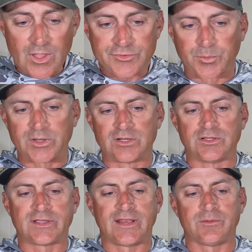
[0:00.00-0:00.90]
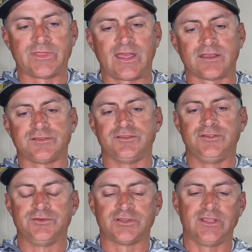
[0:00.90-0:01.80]
so what you're looking at with hex
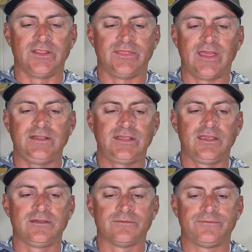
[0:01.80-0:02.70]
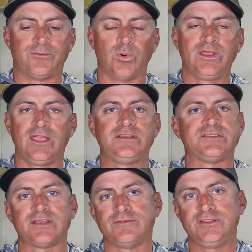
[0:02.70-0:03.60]
is usually they take 48
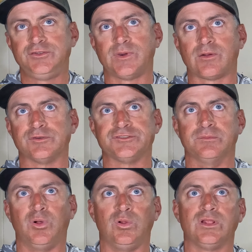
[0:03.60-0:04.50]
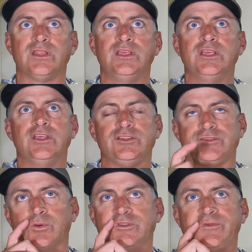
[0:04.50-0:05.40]
to 72 hours to molt.
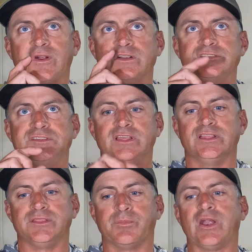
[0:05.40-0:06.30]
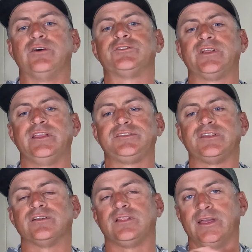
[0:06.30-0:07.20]
So as far as the brown drakes
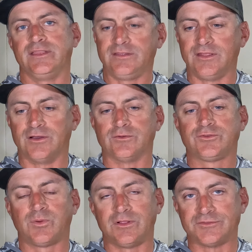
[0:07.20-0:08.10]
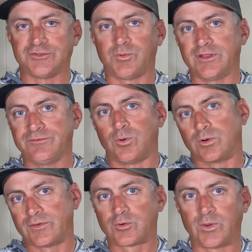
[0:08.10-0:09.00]
that are like, 12 to
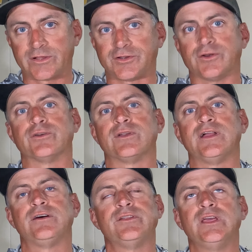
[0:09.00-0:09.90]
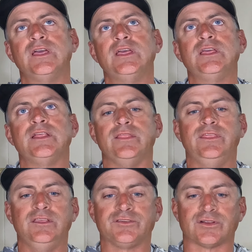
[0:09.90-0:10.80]
24, quick turnaround,
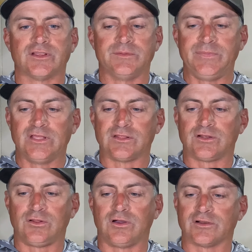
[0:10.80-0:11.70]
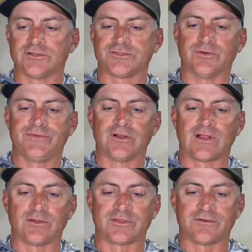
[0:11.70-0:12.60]
these are going to be a little longer. So if
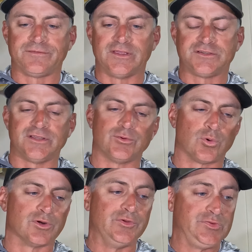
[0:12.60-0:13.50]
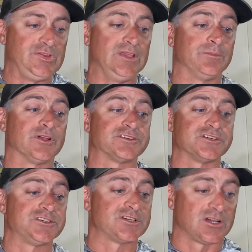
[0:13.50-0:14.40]
you're out there fishing or you see a bunch
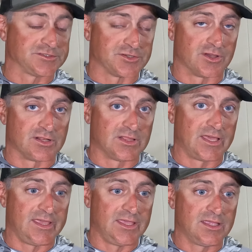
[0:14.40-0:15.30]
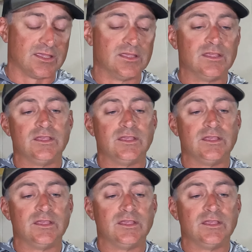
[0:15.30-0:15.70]
of shucks on a lake,